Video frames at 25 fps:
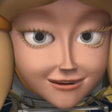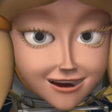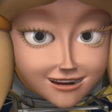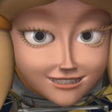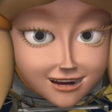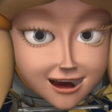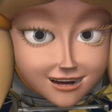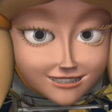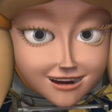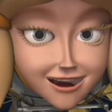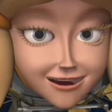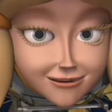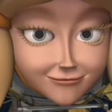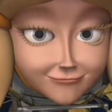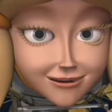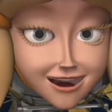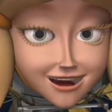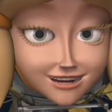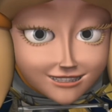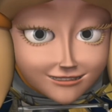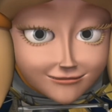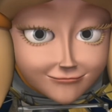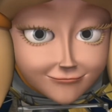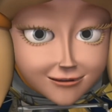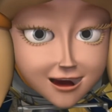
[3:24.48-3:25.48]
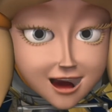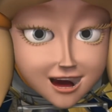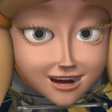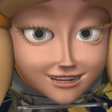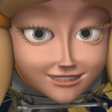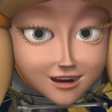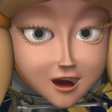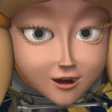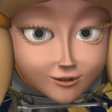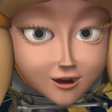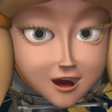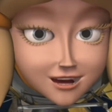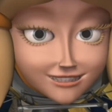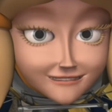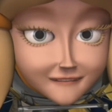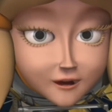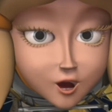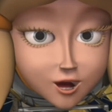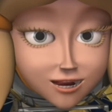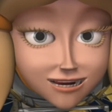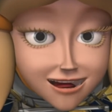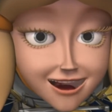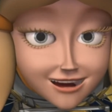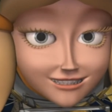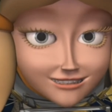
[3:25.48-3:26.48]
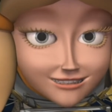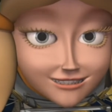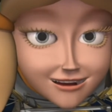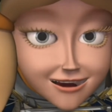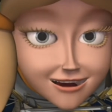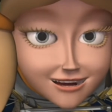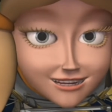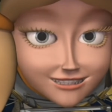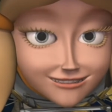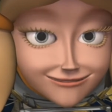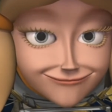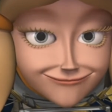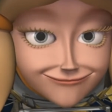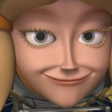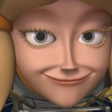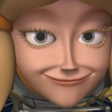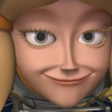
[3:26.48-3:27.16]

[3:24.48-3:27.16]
There's just a big smudge on one of your lenses,